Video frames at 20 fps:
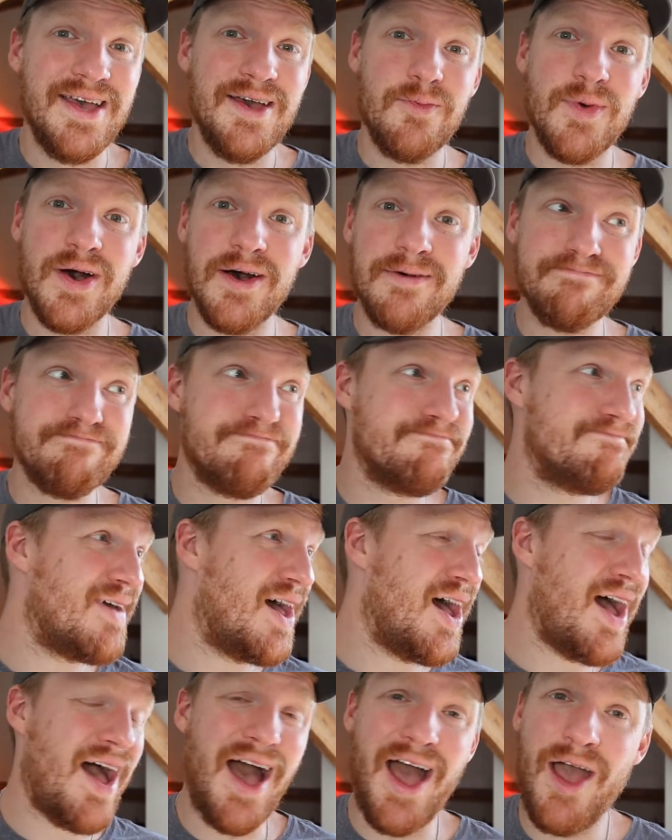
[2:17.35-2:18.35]
Well,
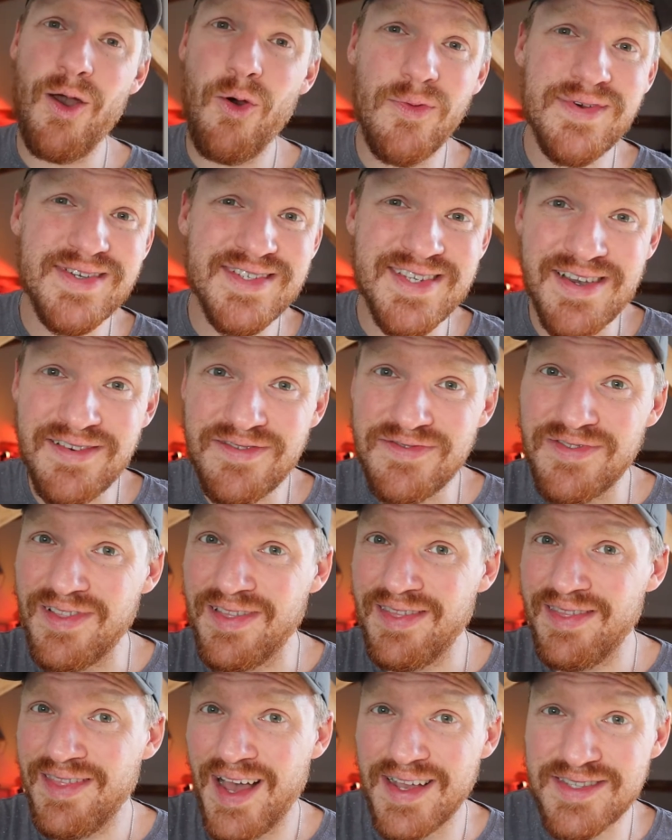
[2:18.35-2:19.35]
I always have
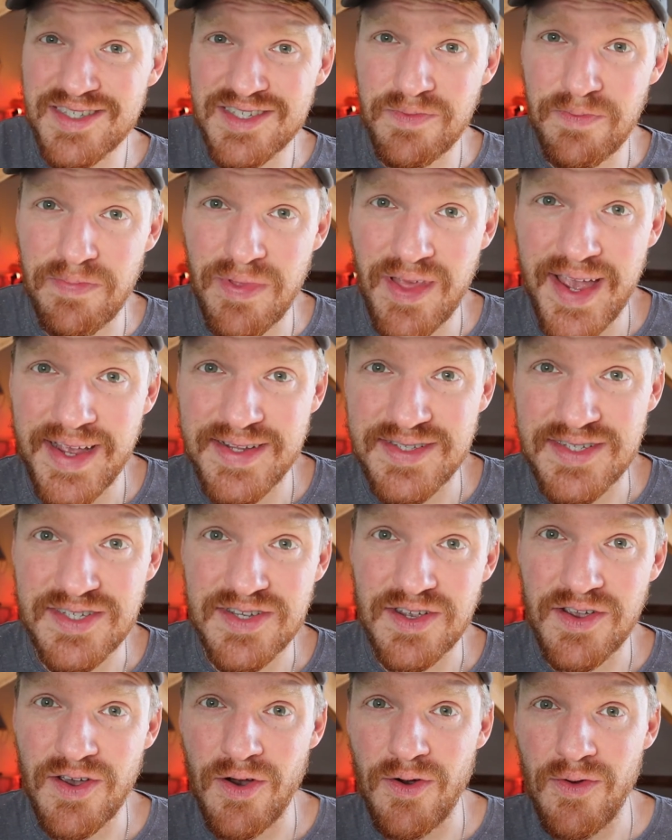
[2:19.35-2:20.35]
lots of plans
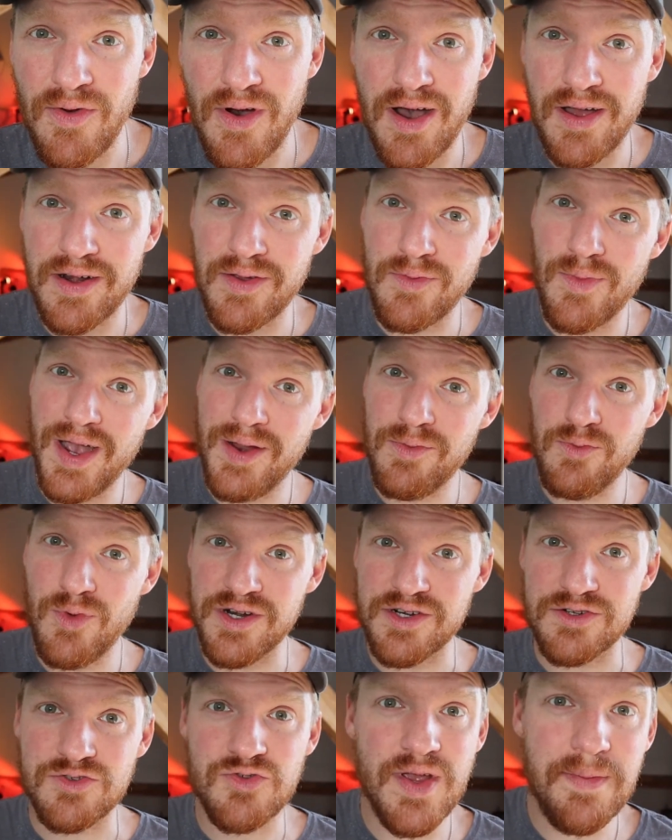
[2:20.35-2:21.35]
to go on a
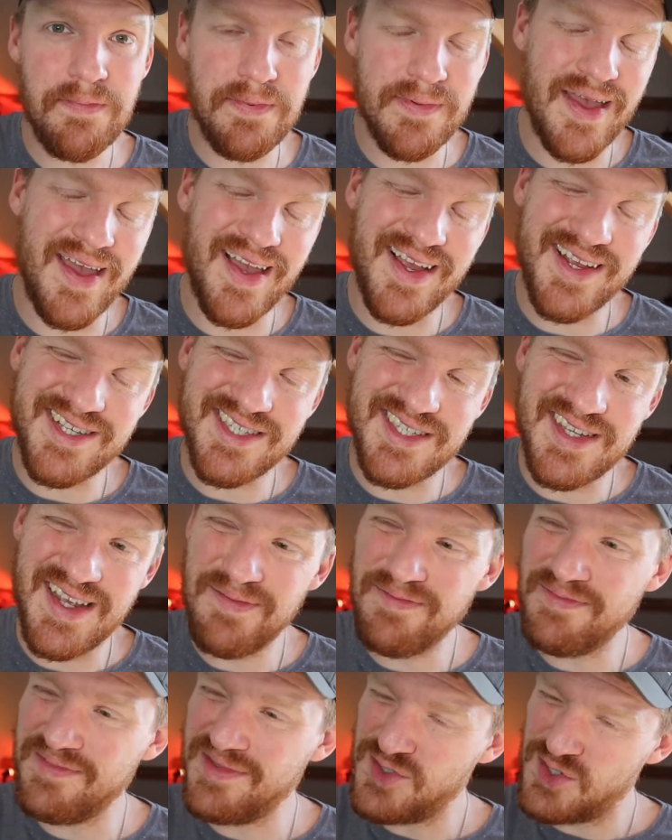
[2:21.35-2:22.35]
whitewater trip,
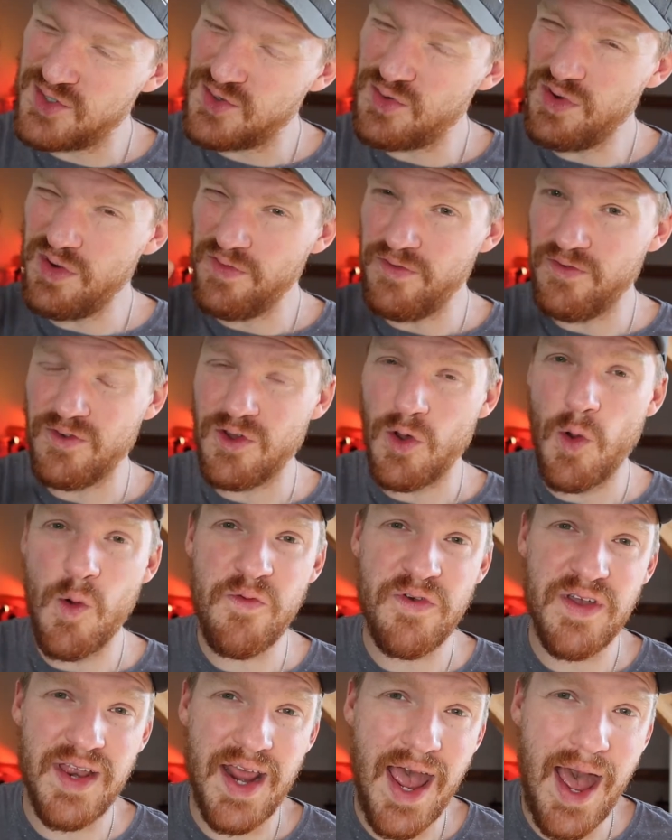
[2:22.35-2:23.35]
except sort of
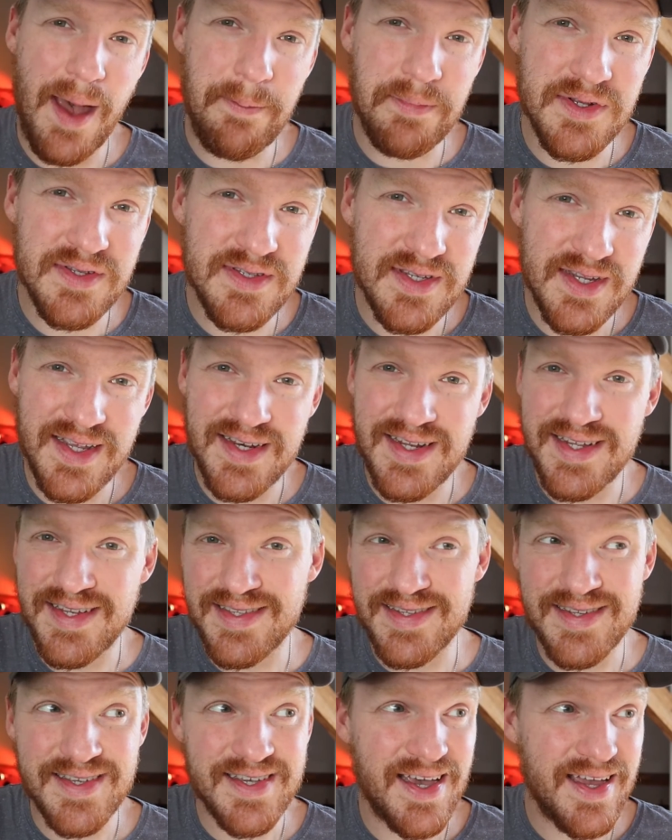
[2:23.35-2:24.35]
COVID happened and
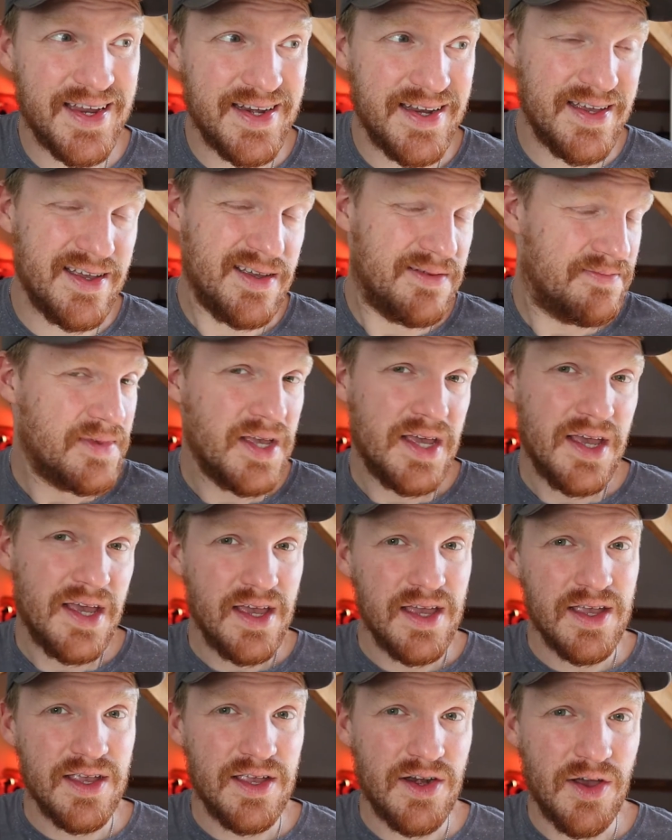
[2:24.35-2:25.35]
it kinda,
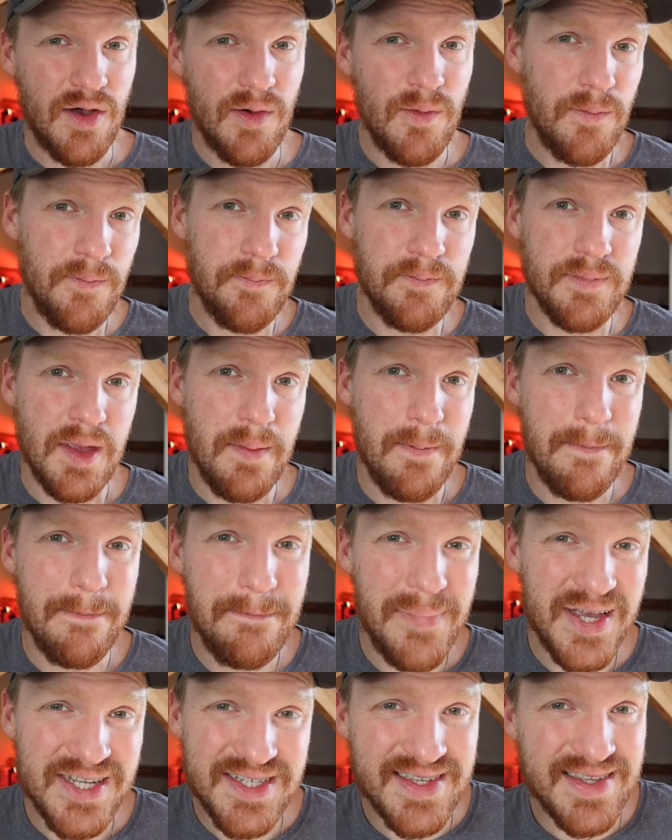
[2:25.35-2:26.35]
you know,
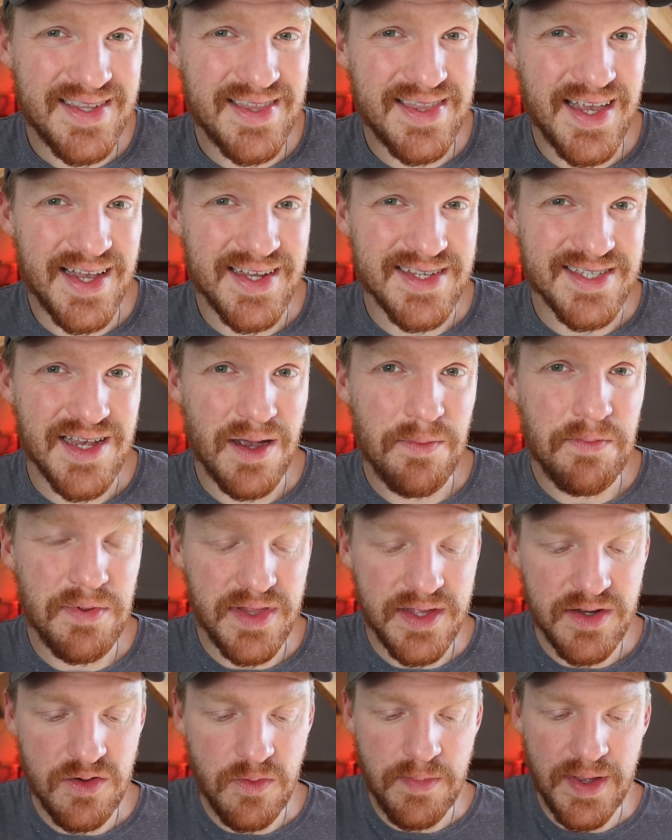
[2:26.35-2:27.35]
messed things up a
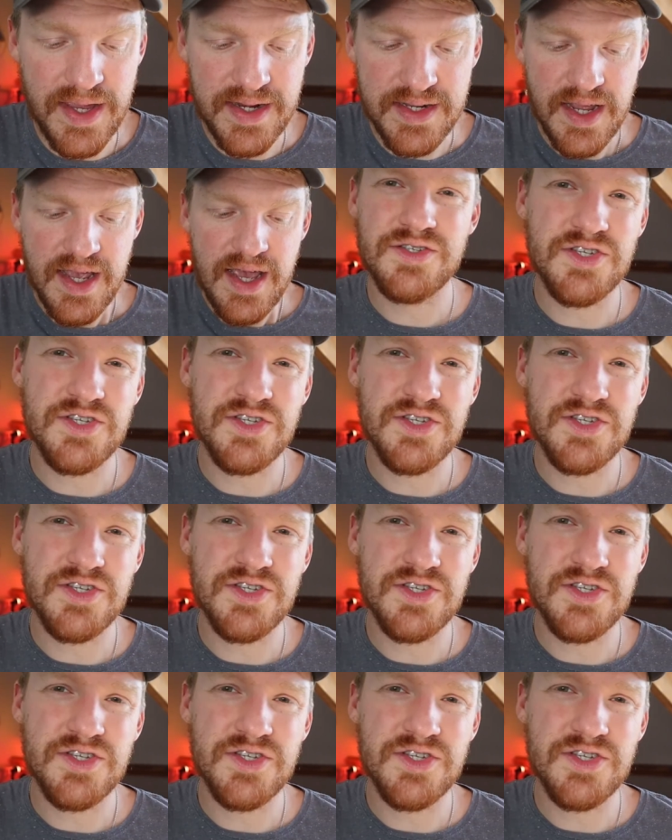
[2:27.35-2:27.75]
little bit.